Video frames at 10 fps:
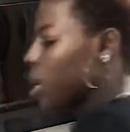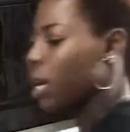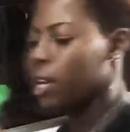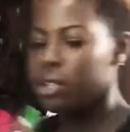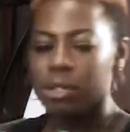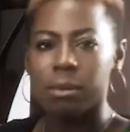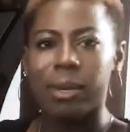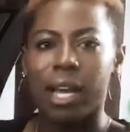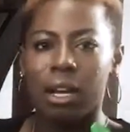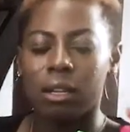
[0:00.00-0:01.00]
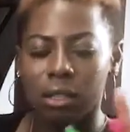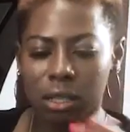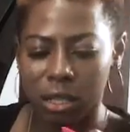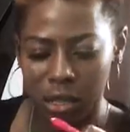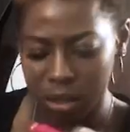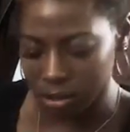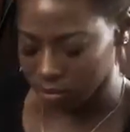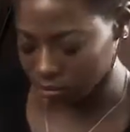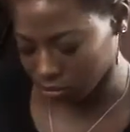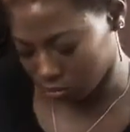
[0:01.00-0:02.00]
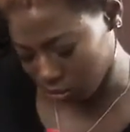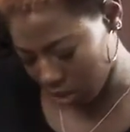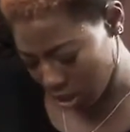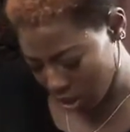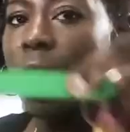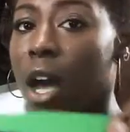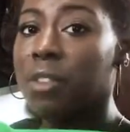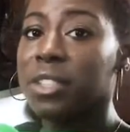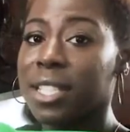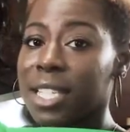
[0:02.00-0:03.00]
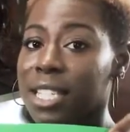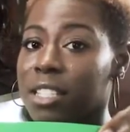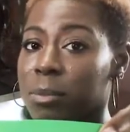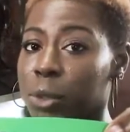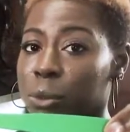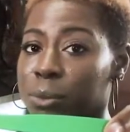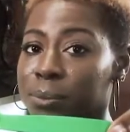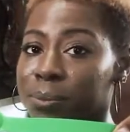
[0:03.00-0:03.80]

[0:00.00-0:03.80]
I'll use about half a teaspoon.